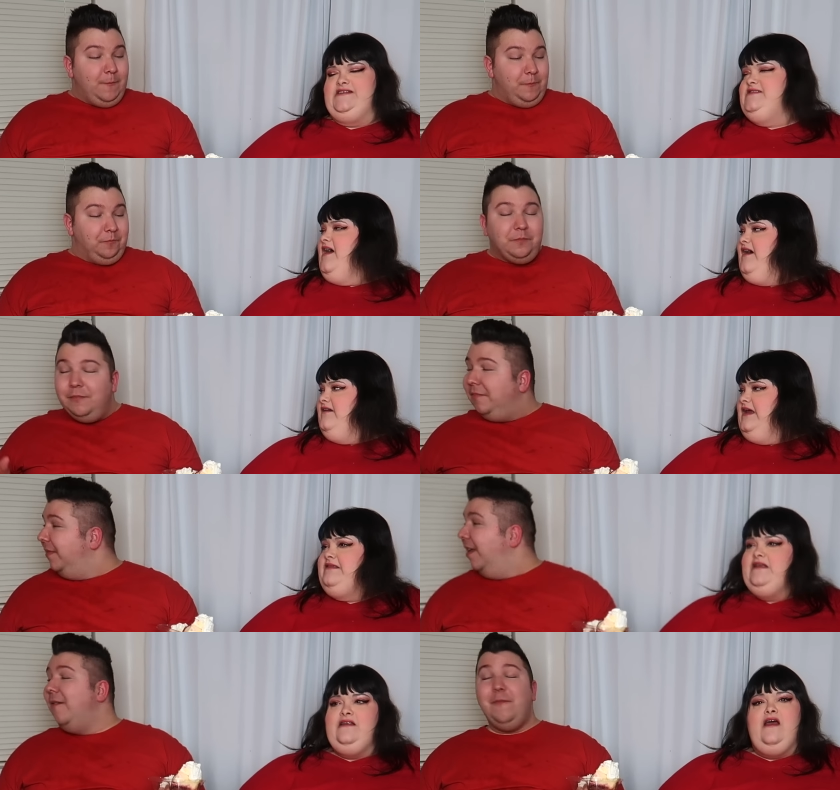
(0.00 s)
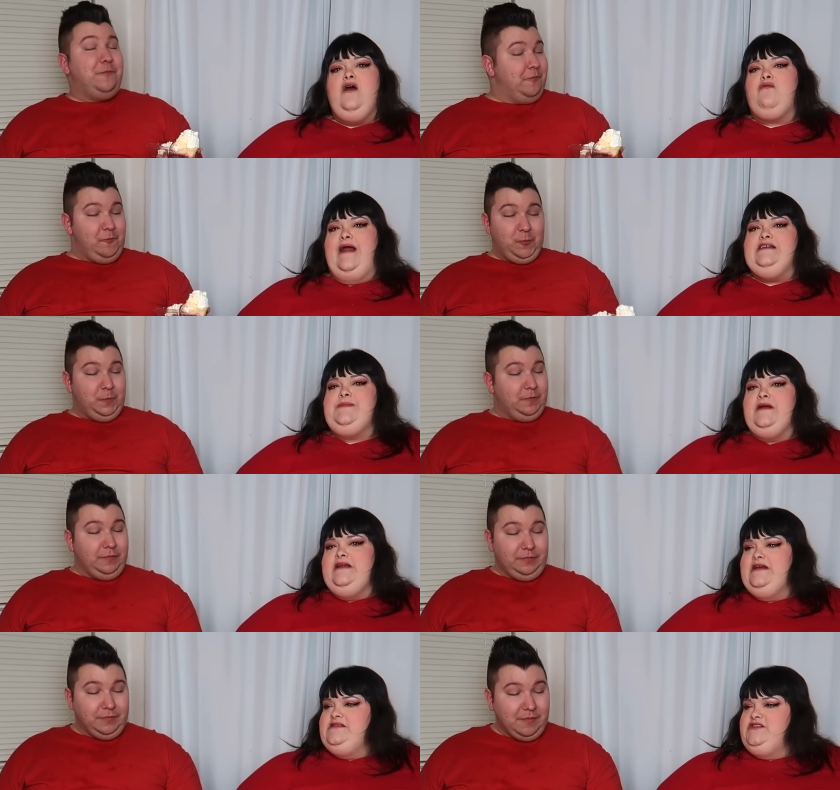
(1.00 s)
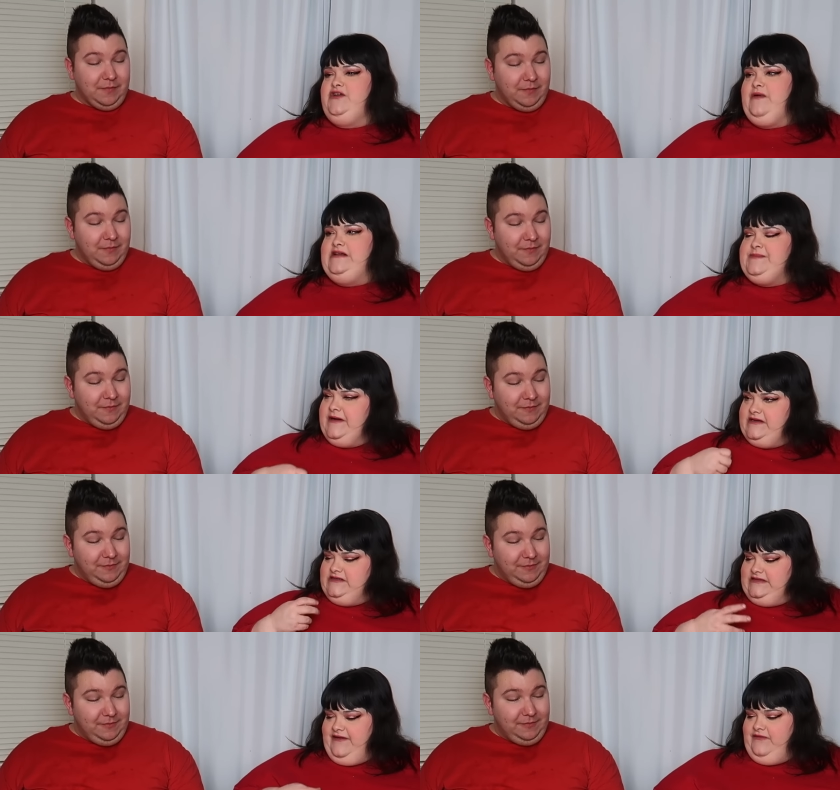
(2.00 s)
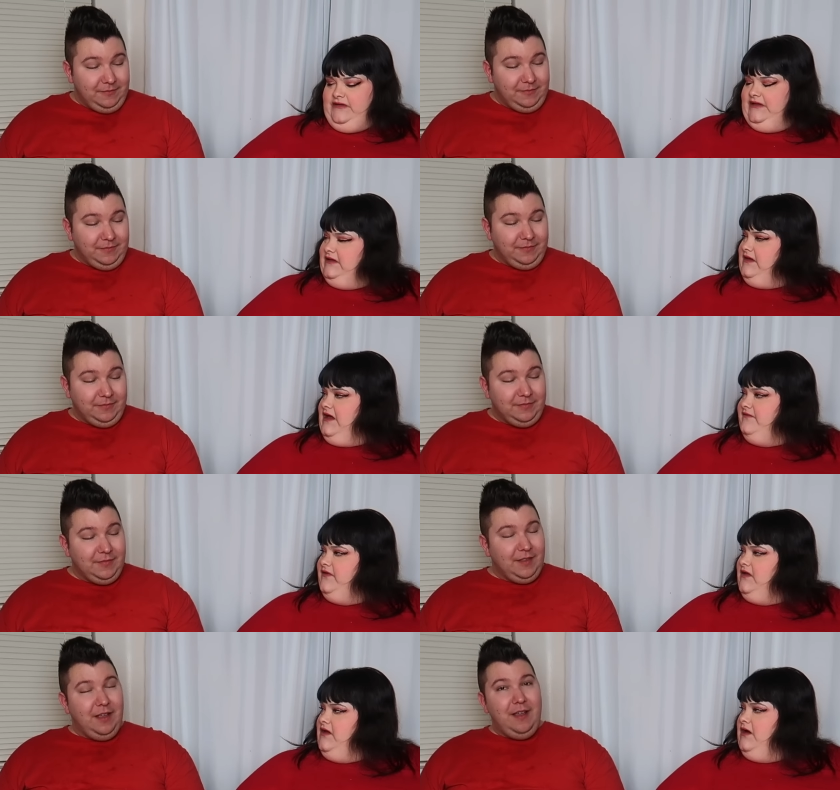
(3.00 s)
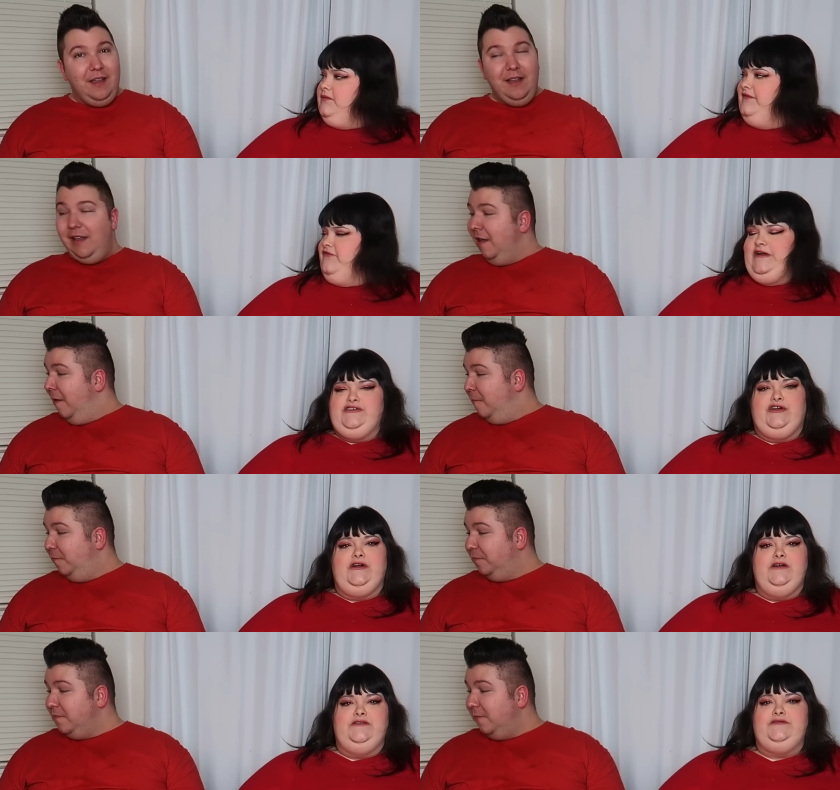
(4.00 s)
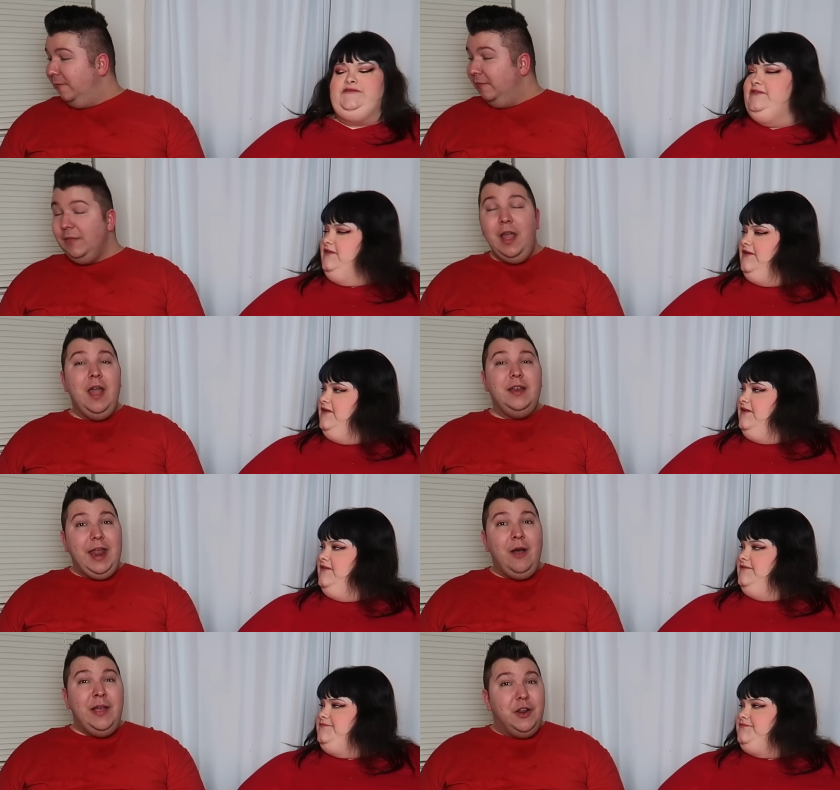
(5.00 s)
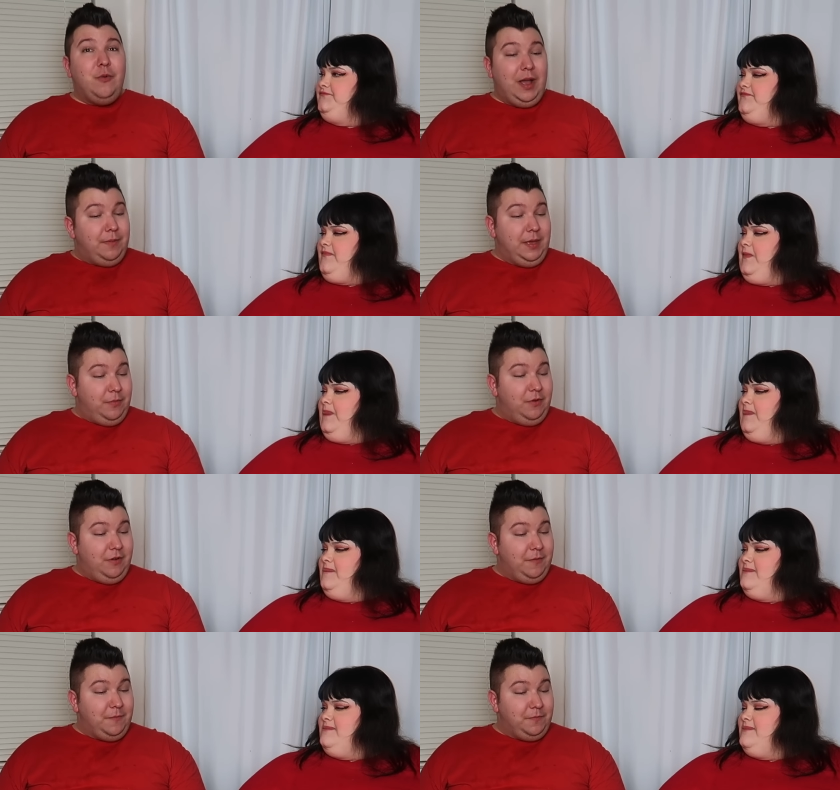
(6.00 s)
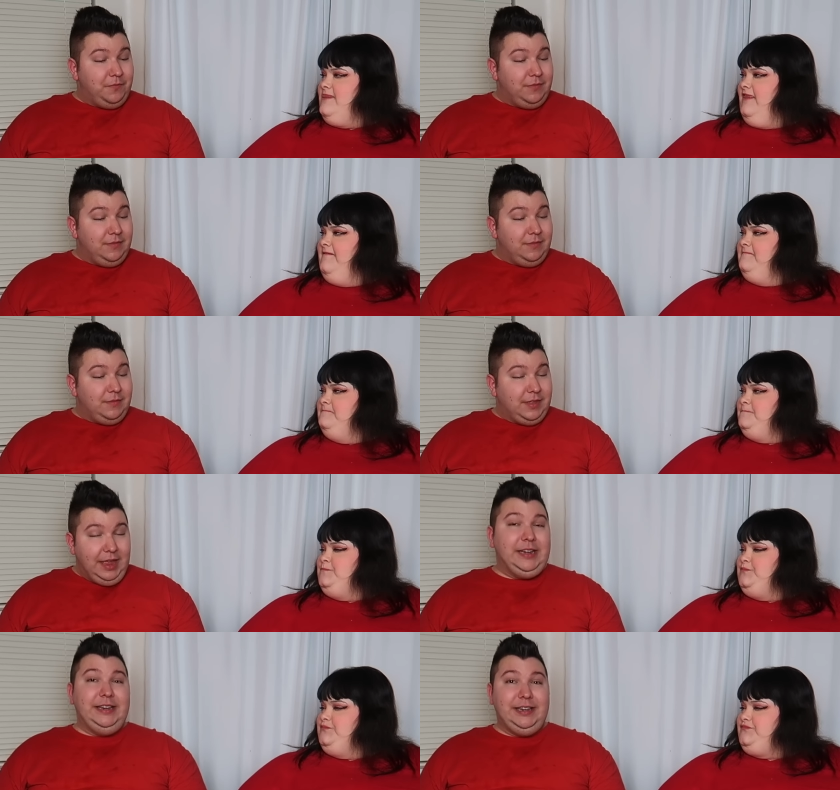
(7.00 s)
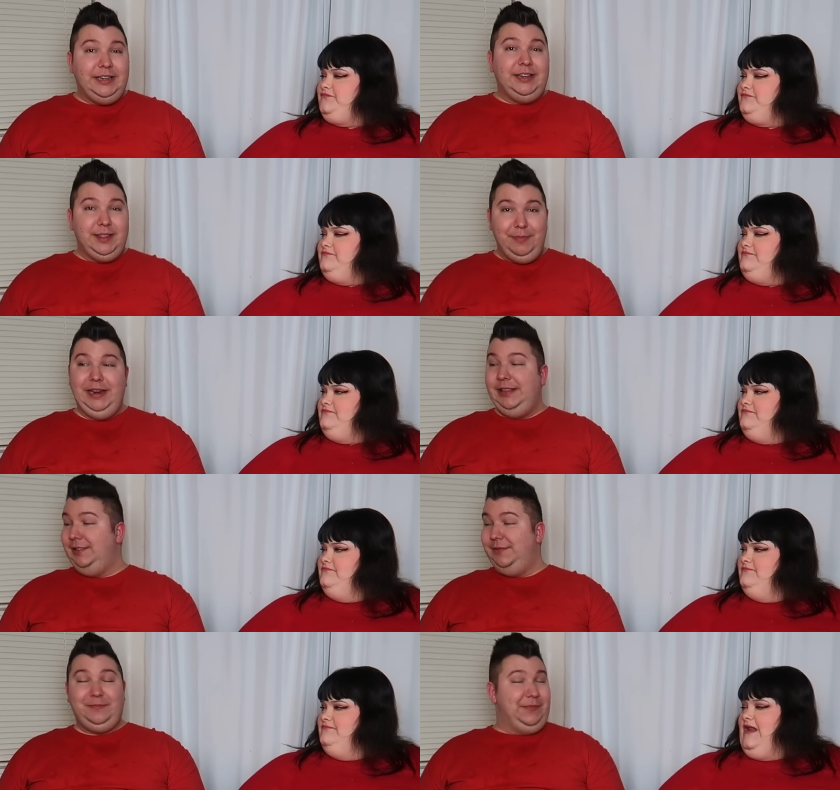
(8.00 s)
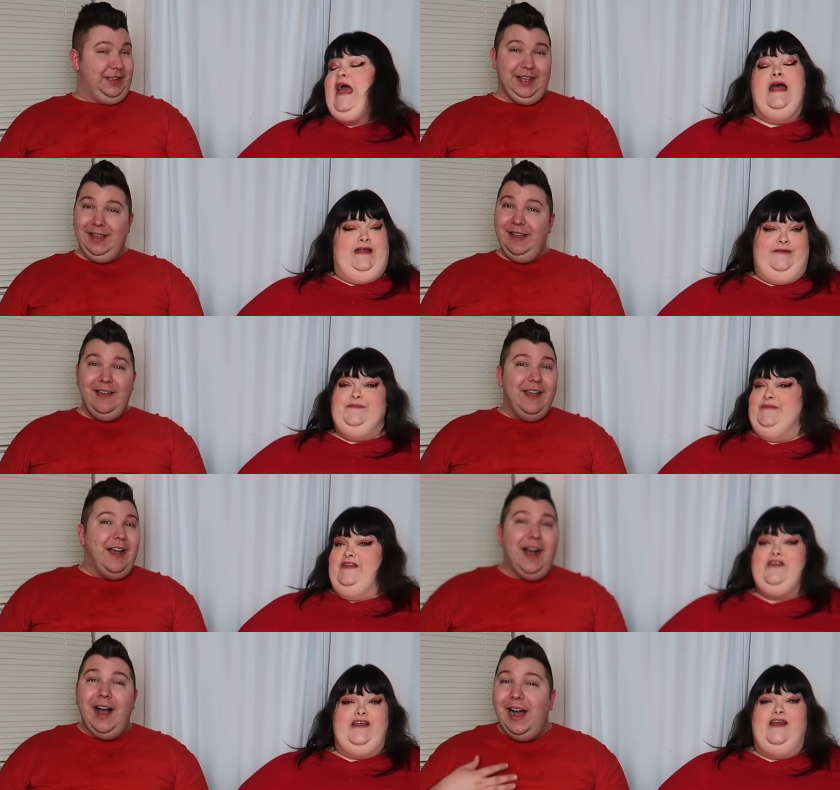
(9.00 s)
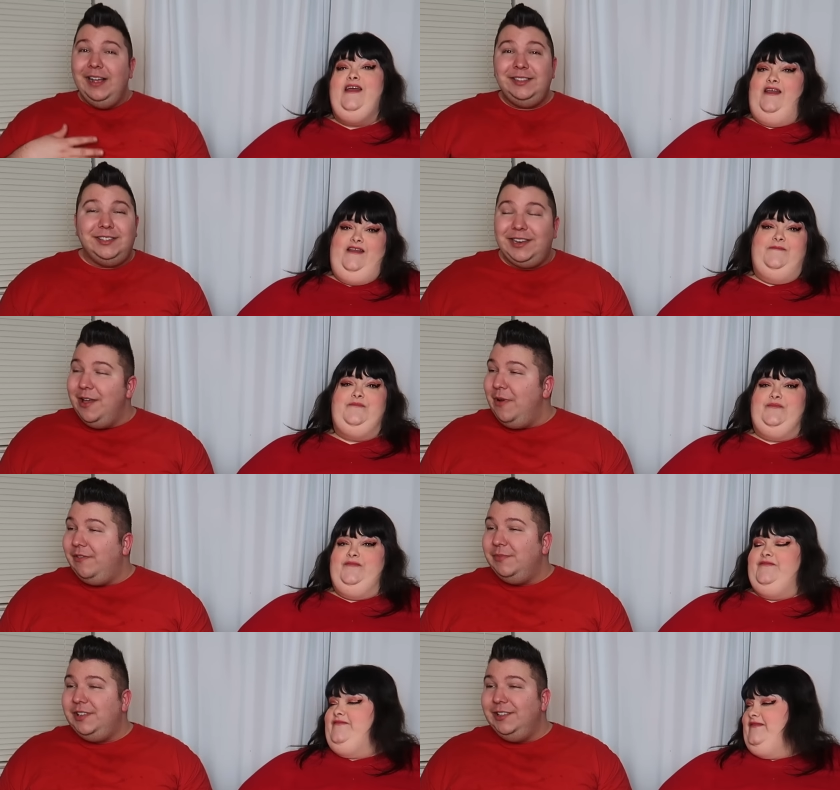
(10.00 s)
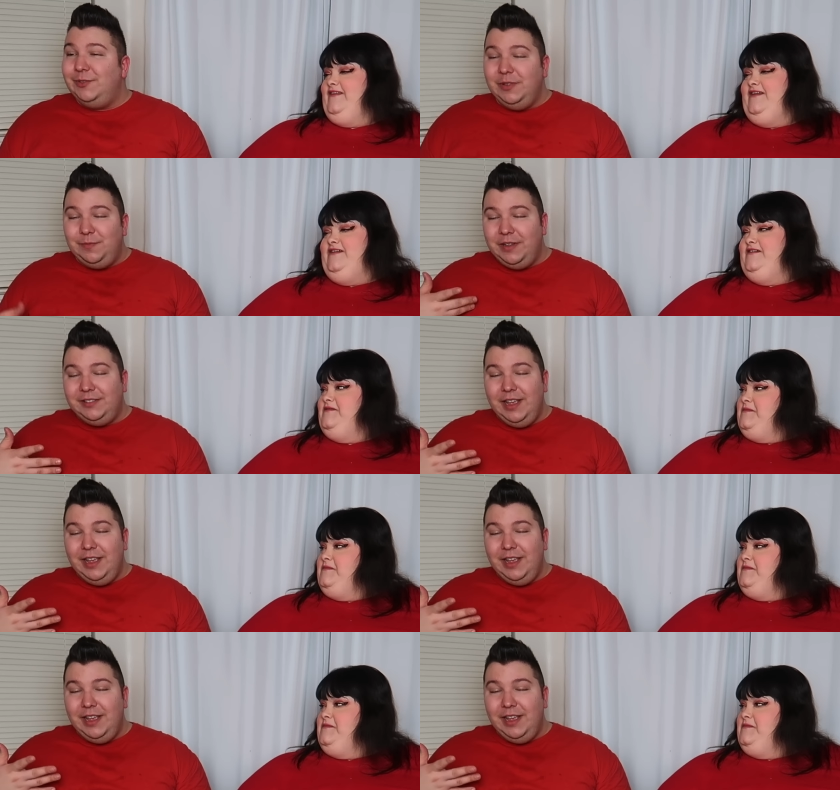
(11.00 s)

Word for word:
Speaker 1: does that, and then raspberry does too. Raspberry is definitely kind of a refresher.
Speaker 2: Now I know why people get diabetes. I stay away from sweets, but it's